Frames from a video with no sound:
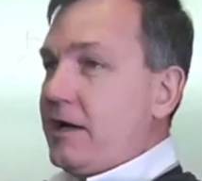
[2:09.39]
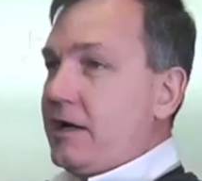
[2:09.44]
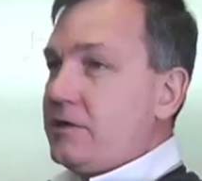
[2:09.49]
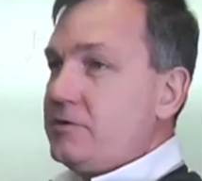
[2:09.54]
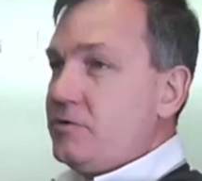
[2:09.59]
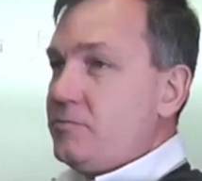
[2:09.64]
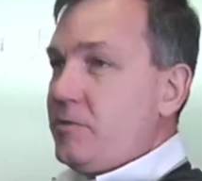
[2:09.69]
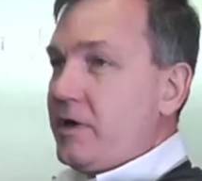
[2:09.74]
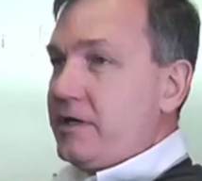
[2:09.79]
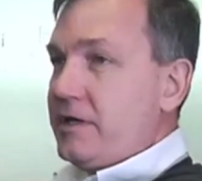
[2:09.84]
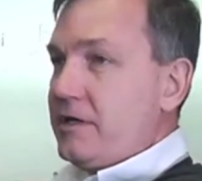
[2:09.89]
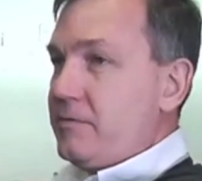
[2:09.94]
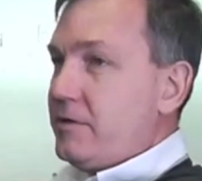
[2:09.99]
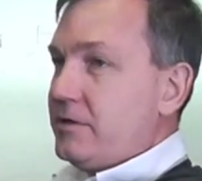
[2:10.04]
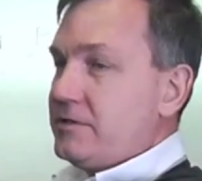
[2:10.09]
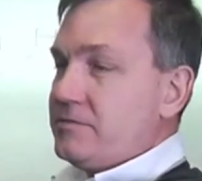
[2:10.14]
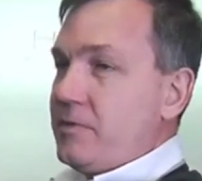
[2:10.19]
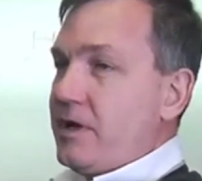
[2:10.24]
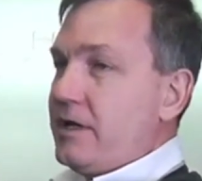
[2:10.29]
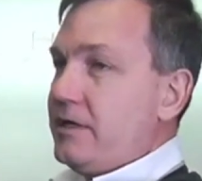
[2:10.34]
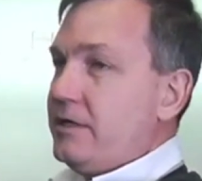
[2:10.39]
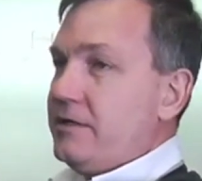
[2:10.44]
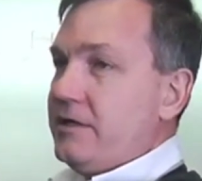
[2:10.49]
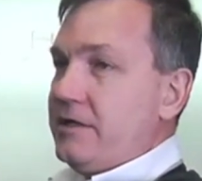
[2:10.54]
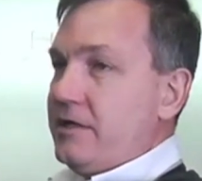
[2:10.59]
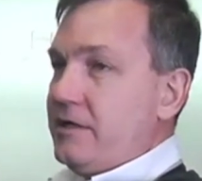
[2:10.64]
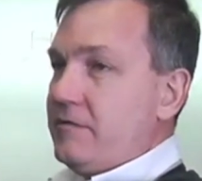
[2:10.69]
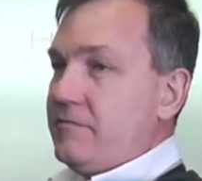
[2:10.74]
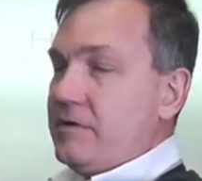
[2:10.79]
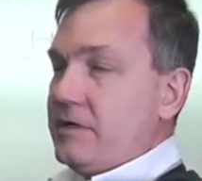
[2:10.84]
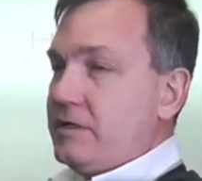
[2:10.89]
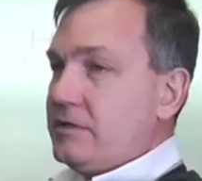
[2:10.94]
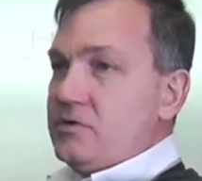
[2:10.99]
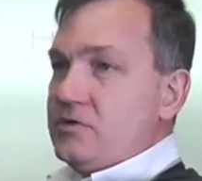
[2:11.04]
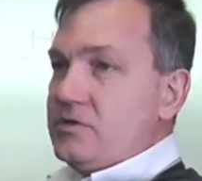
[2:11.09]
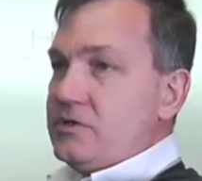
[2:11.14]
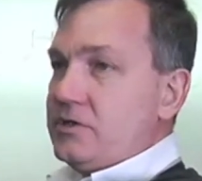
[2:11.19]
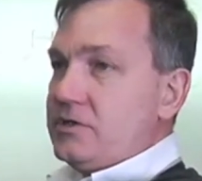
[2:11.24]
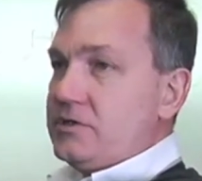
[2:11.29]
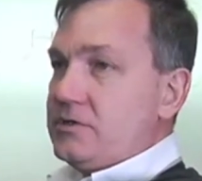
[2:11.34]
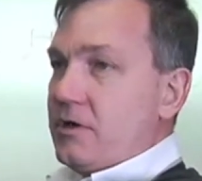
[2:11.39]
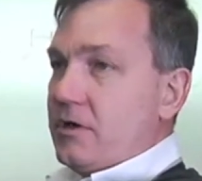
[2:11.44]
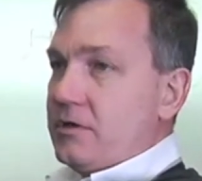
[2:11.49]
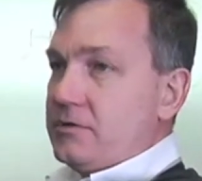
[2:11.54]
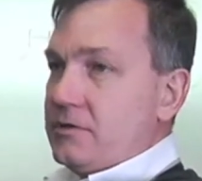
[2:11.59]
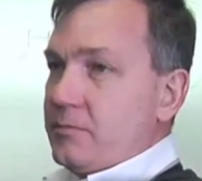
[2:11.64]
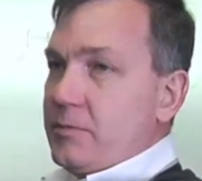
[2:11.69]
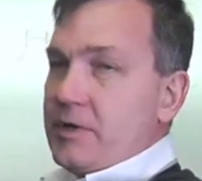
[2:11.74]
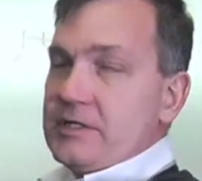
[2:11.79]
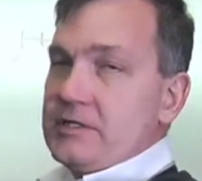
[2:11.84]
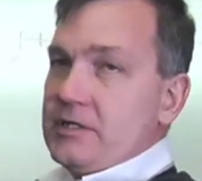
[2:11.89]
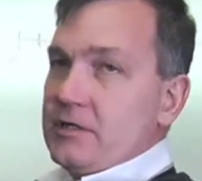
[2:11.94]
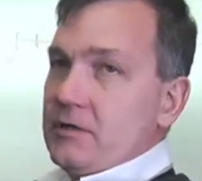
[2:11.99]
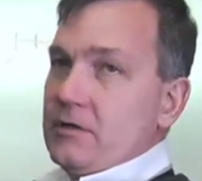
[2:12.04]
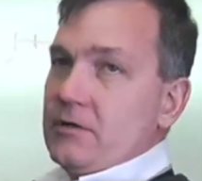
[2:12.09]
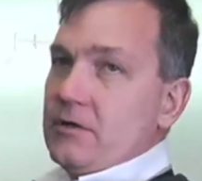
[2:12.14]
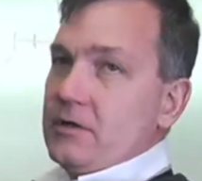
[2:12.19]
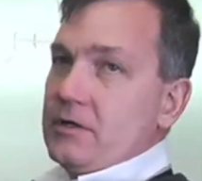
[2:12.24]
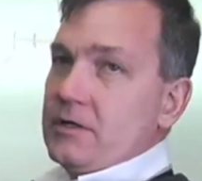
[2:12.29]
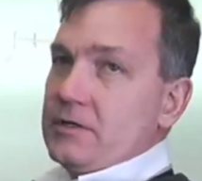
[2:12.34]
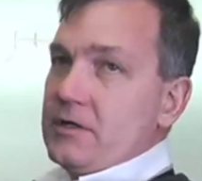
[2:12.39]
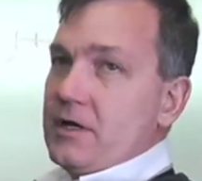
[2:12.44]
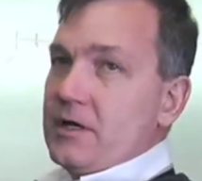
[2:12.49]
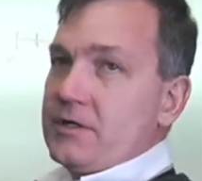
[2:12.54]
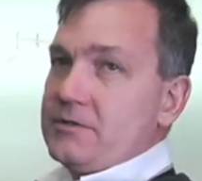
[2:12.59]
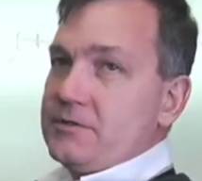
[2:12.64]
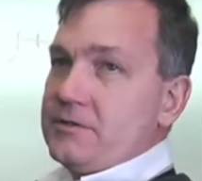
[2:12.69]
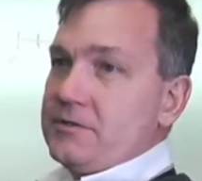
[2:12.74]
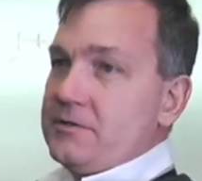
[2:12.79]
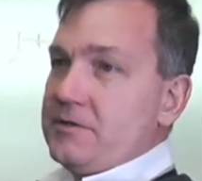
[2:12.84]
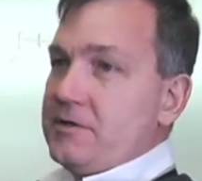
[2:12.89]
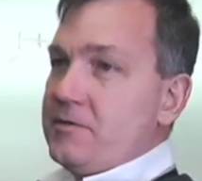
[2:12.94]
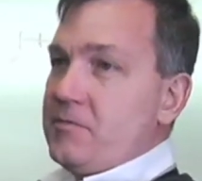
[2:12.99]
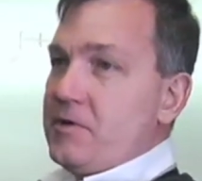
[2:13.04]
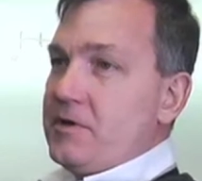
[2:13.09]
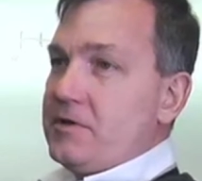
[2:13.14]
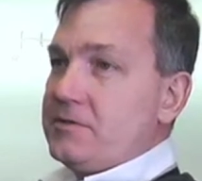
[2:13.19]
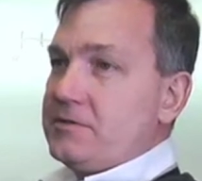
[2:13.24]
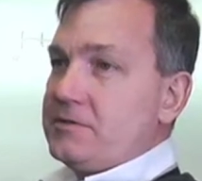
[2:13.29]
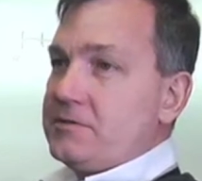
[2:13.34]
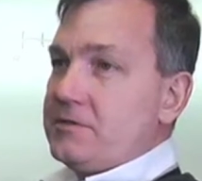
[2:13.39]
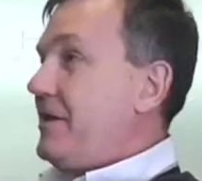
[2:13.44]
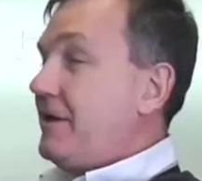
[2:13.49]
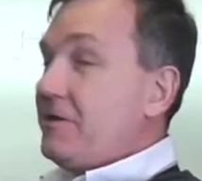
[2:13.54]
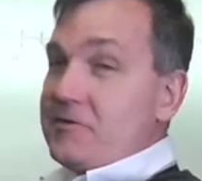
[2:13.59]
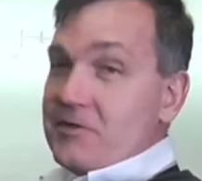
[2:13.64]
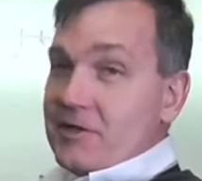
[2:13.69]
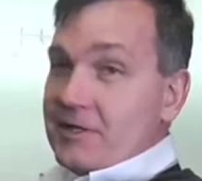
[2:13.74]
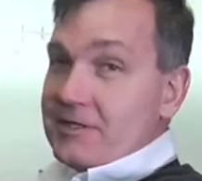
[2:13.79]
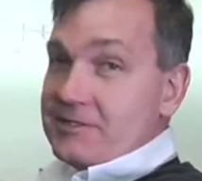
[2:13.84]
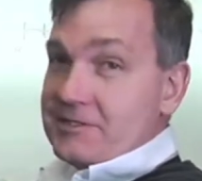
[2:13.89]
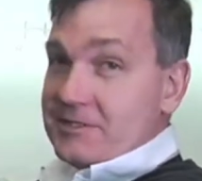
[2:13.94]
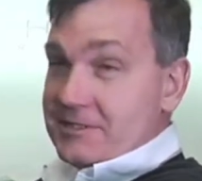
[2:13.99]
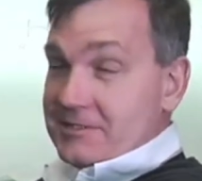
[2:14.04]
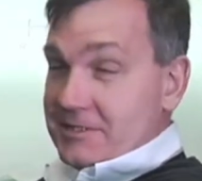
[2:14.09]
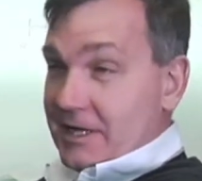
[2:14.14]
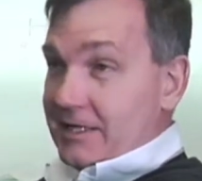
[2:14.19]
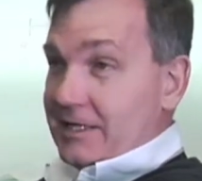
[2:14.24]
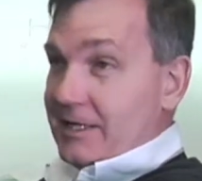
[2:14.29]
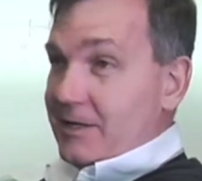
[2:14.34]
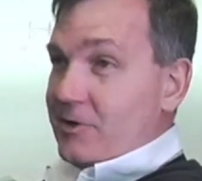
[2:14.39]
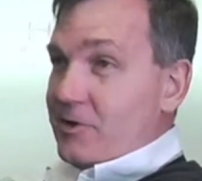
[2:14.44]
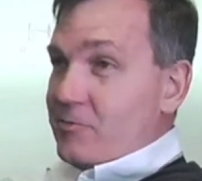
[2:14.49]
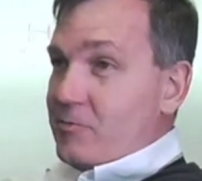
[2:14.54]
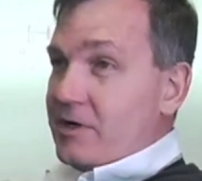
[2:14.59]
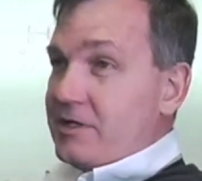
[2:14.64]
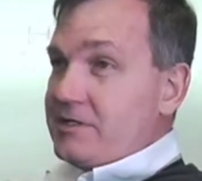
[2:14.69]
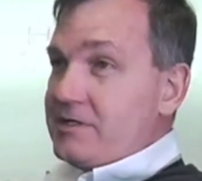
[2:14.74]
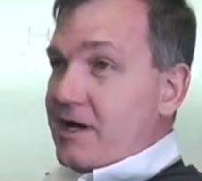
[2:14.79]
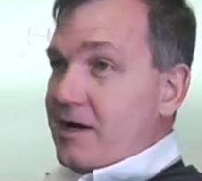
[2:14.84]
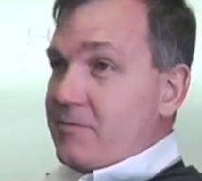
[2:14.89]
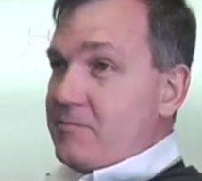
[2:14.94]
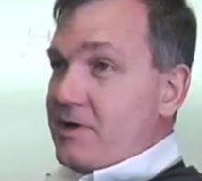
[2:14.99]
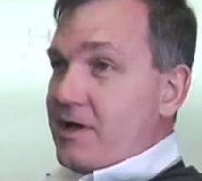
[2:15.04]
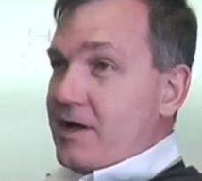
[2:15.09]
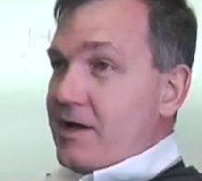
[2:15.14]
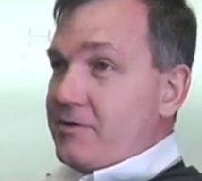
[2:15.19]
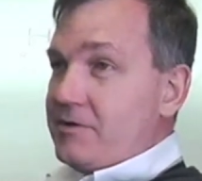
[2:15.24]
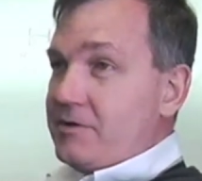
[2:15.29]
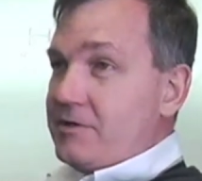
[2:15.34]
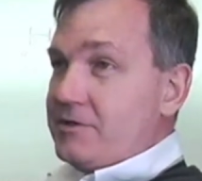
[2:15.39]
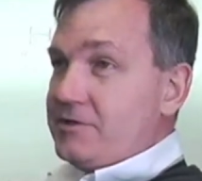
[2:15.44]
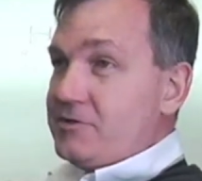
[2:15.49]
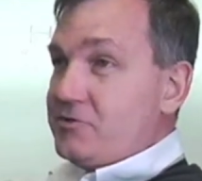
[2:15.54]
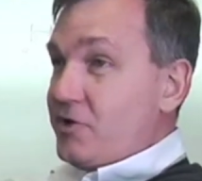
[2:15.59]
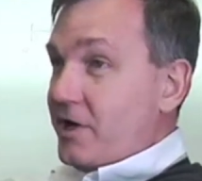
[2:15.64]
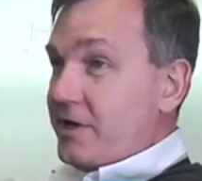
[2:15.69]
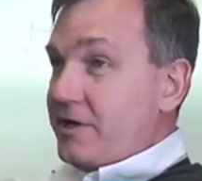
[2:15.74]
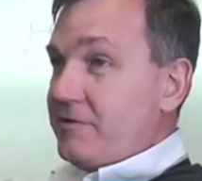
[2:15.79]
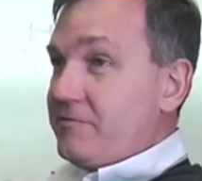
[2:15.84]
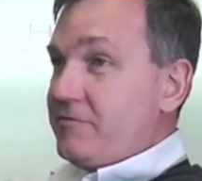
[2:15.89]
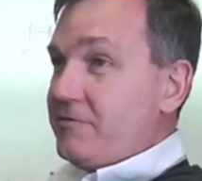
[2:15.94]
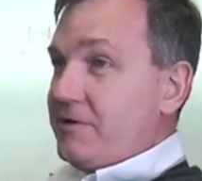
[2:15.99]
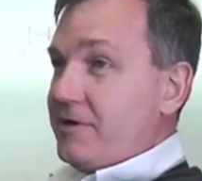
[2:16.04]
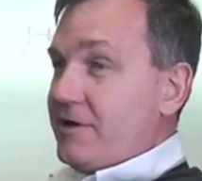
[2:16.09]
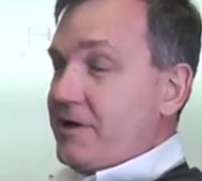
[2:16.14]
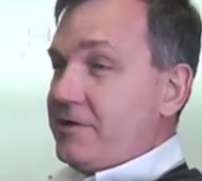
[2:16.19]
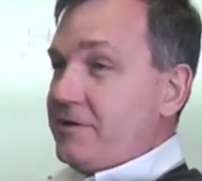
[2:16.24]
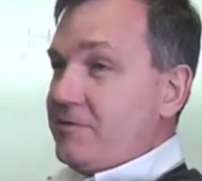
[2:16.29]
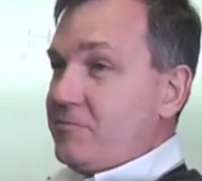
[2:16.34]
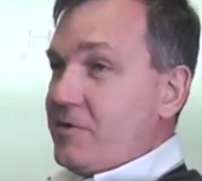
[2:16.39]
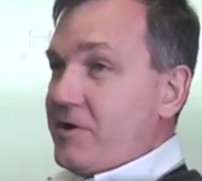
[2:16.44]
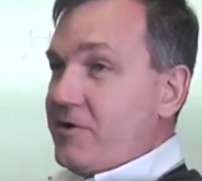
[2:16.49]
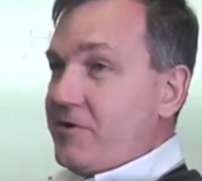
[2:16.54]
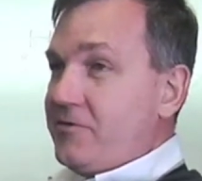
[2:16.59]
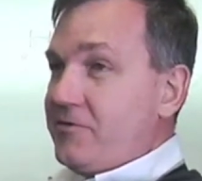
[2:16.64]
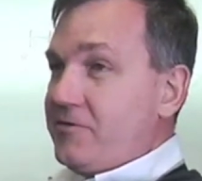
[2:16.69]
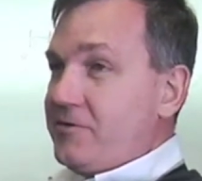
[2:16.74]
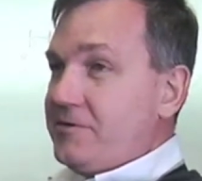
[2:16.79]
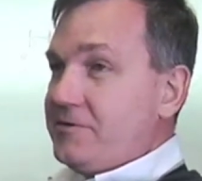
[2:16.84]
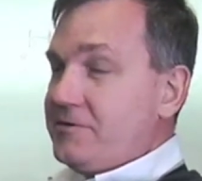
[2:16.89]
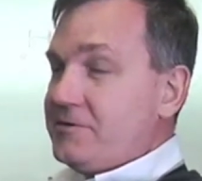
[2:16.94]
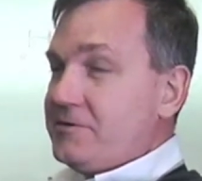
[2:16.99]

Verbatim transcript: I do my emails mainly in the evening, usually start at about 10 o'clock at night doing emails. The other thing that's taking a lot of my time now is training for the London Marathon.